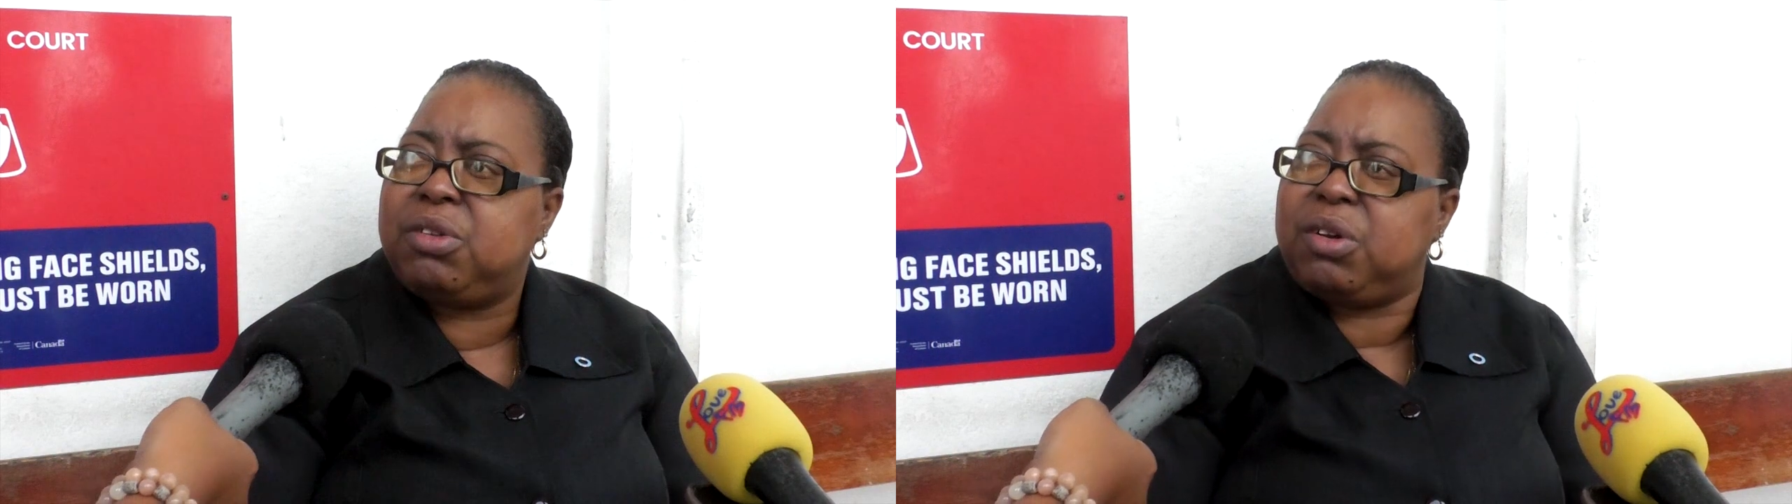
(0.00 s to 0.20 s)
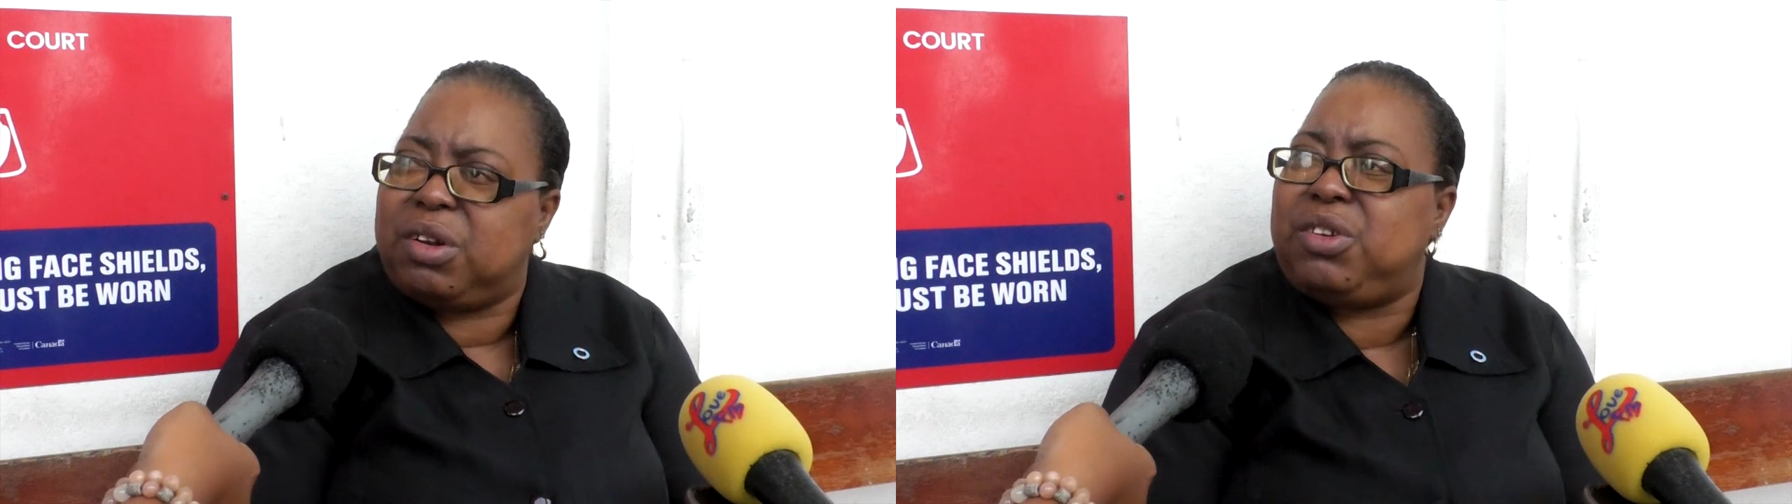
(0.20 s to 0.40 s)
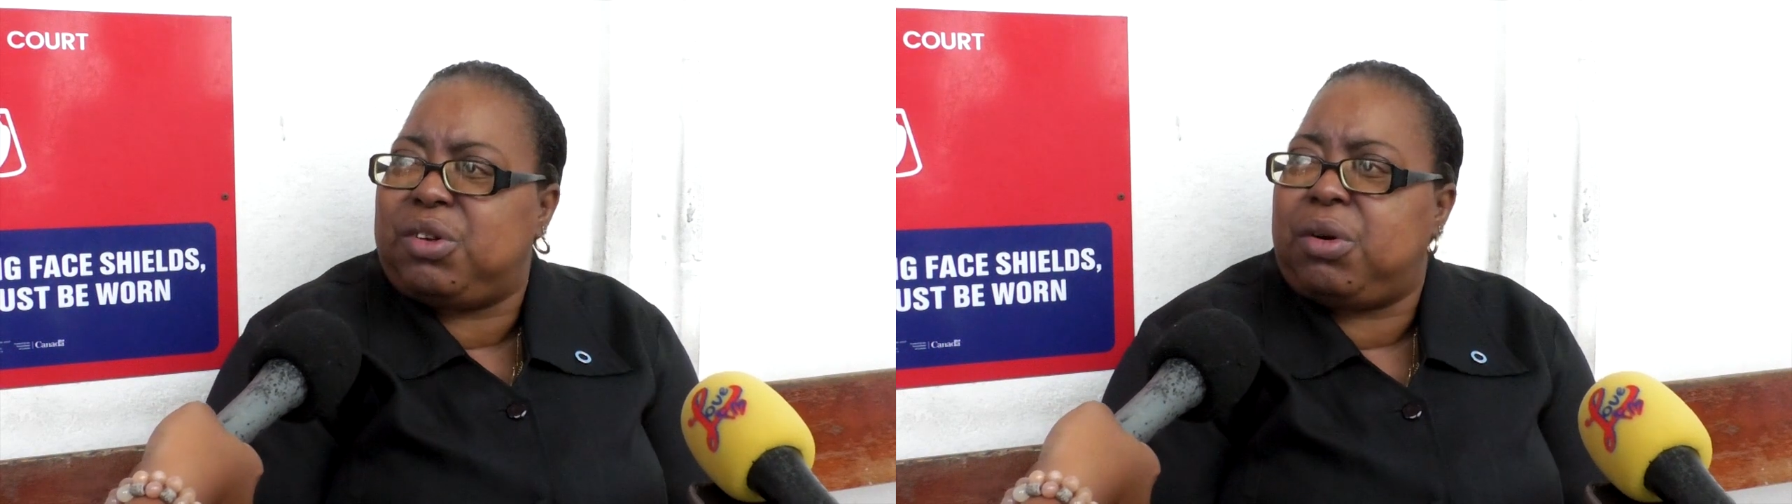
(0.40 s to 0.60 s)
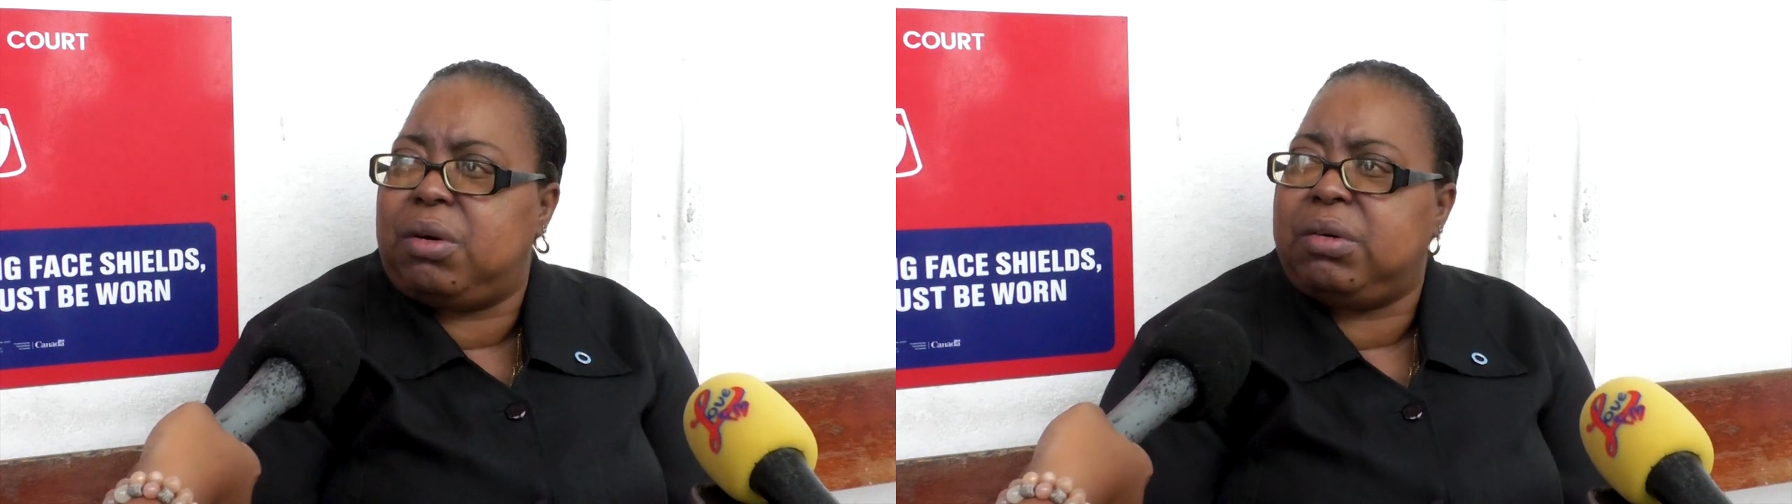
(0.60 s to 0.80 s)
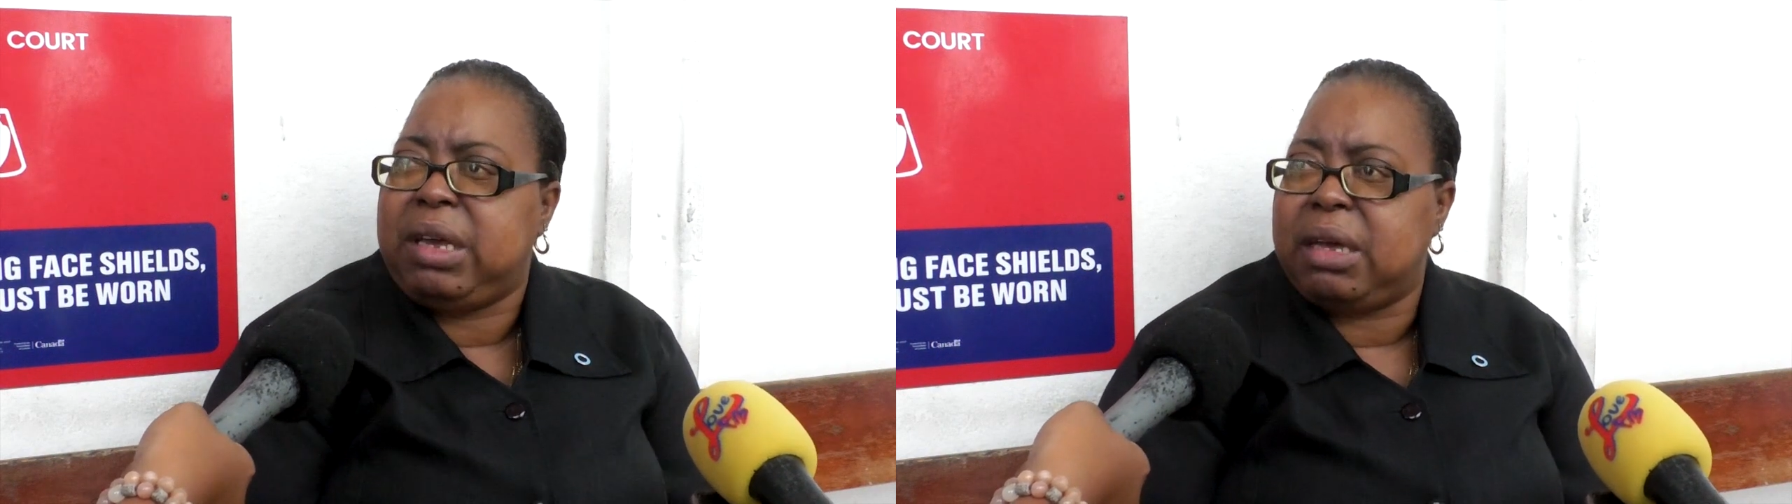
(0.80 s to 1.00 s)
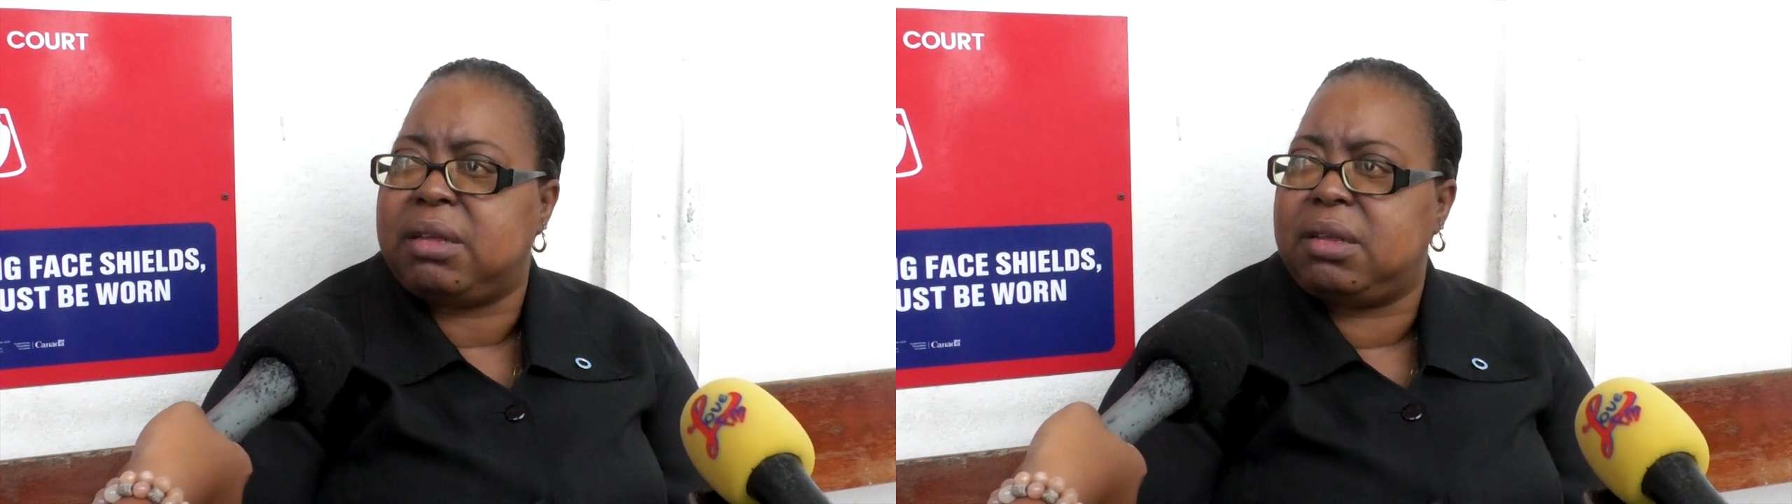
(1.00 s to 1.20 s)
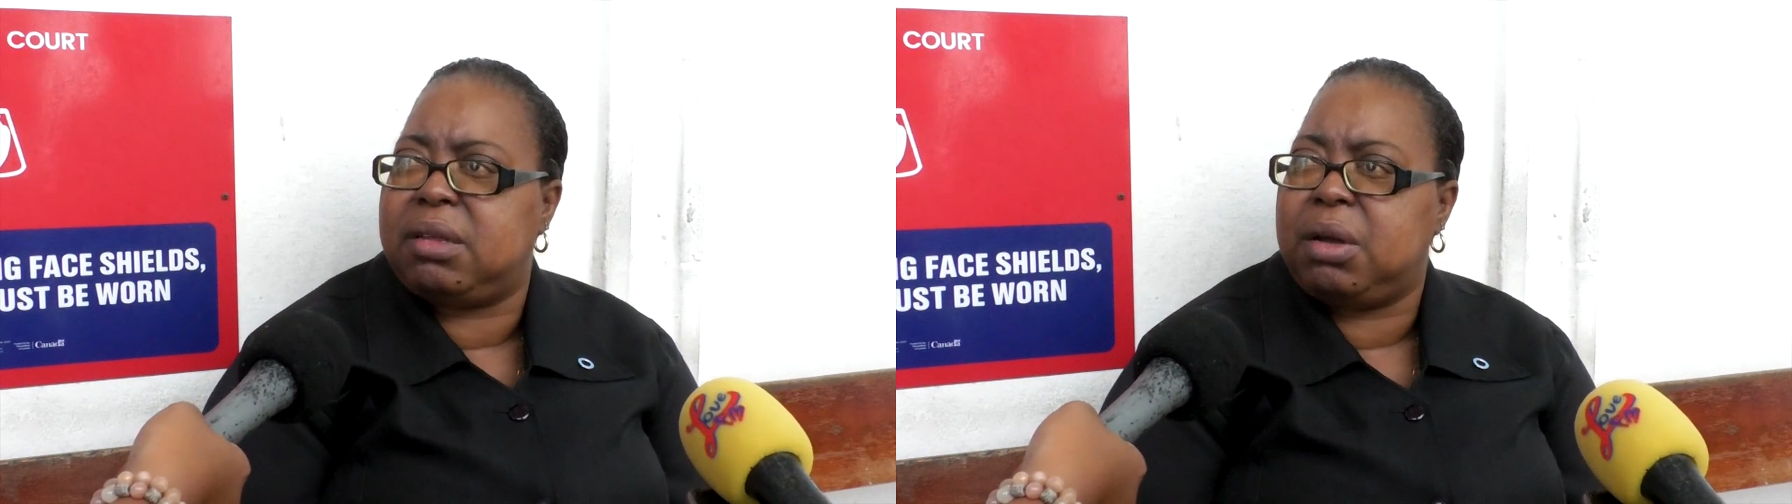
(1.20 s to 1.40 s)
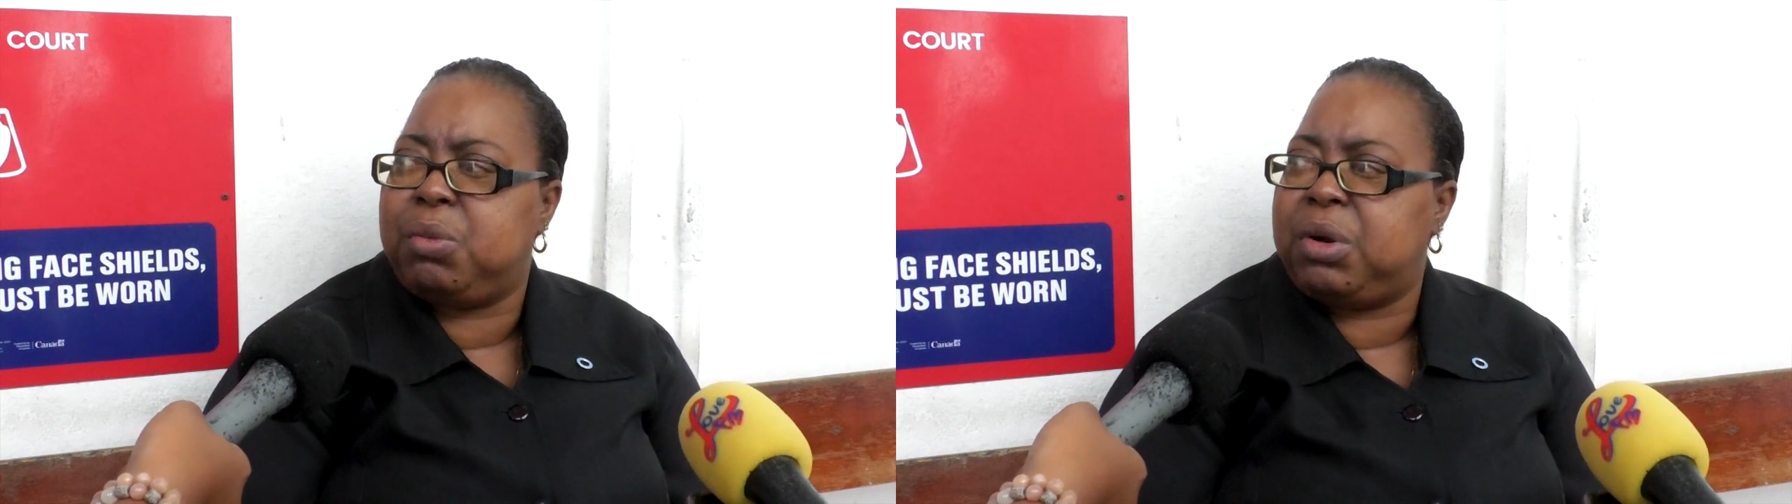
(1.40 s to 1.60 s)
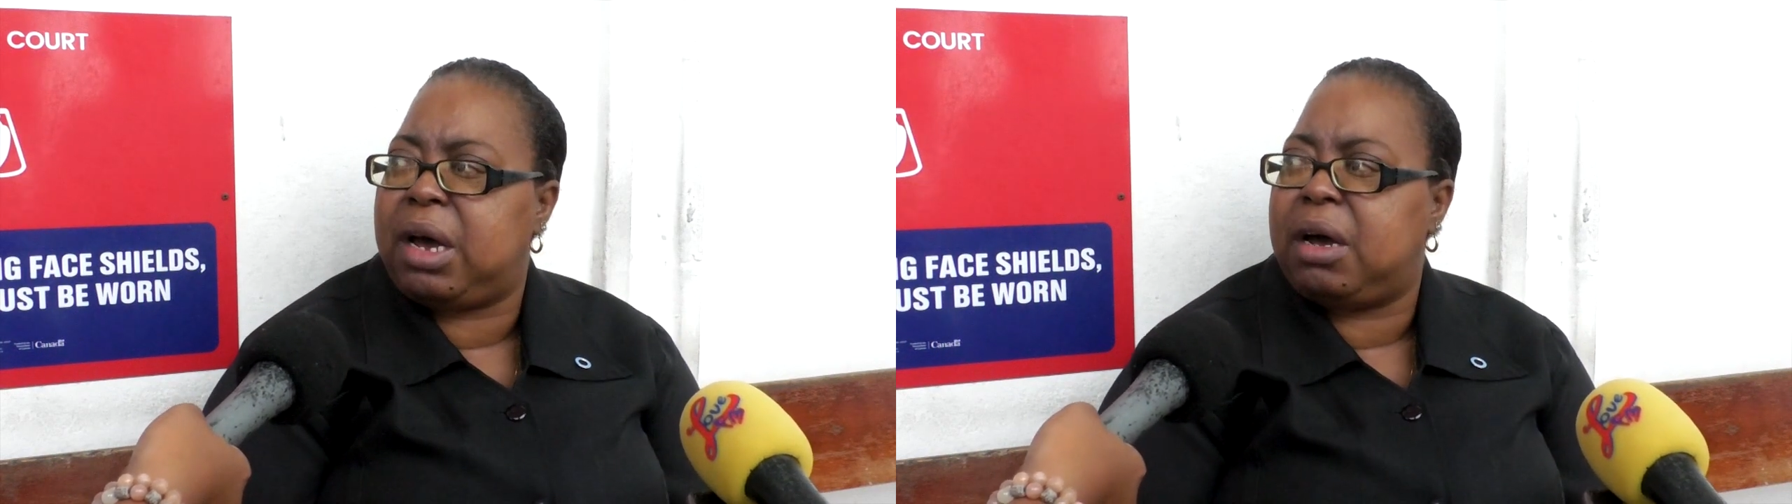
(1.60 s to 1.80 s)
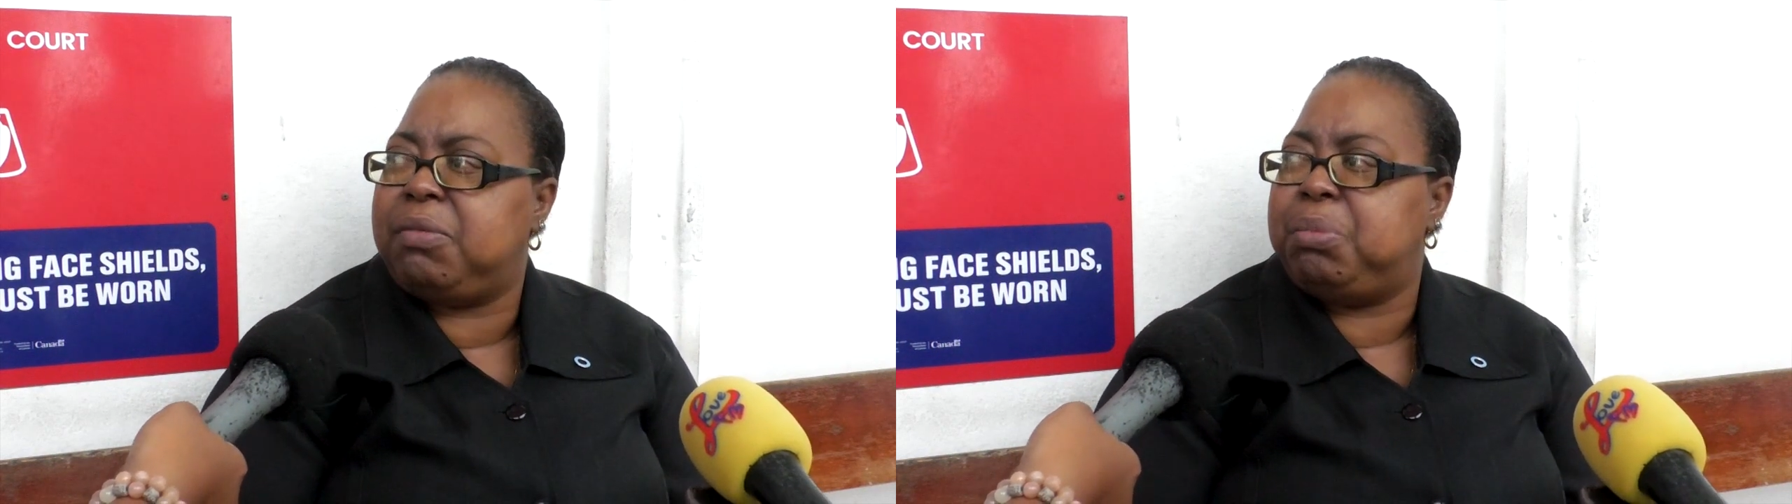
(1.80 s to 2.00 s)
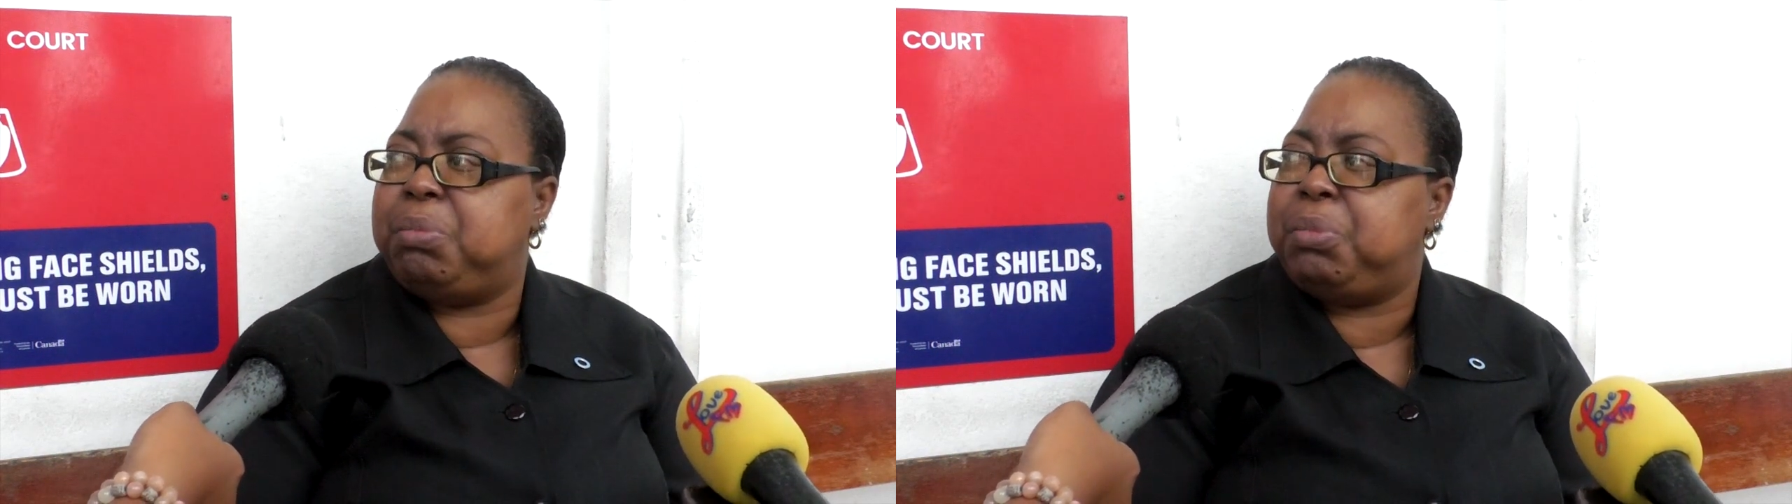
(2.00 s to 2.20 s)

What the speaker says: So yes, they would have,